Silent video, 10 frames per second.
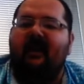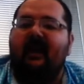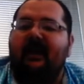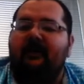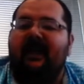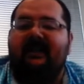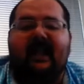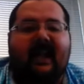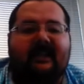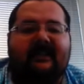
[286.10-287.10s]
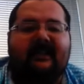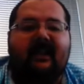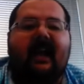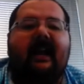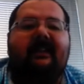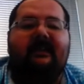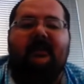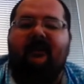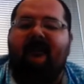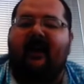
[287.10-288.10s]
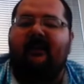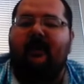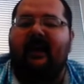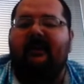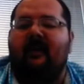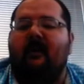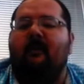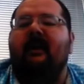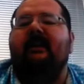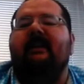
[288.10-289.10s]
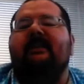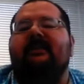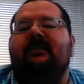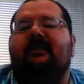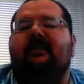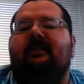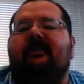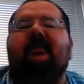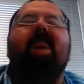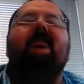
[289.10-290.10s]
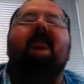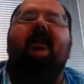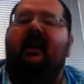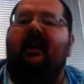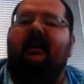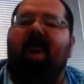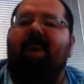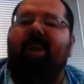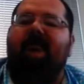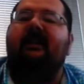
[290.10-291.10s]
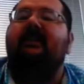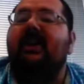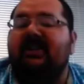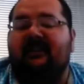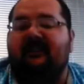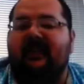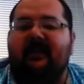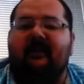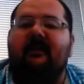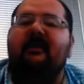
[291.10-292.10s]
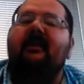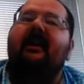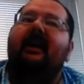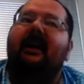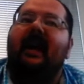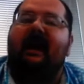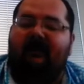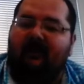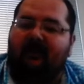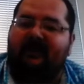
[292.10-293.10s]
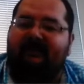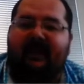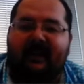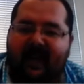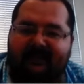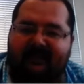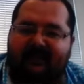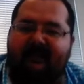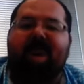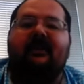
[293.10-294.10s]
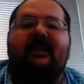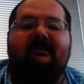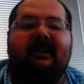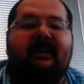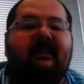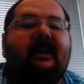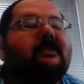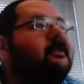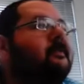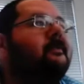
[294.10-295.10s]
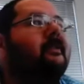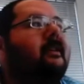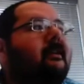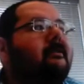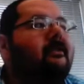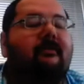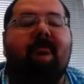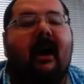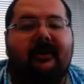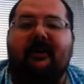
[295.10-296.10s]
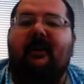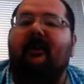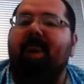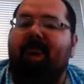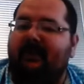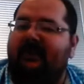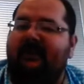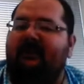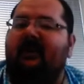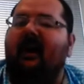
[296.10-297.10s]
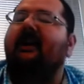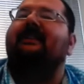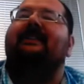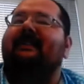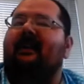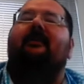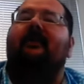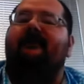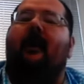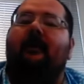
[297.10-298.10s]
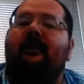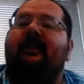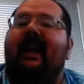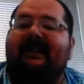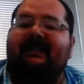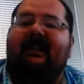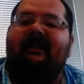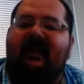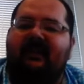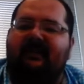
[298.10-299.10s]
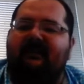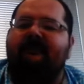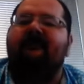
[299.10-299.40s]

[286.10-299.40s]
You hit next, and then it's going to evaluate what is your current condition of the vehicle. Everyone wants to put excellent. Trust me, unless you you bought your car and put it in your garage, it's not going to fall into the excellent condition.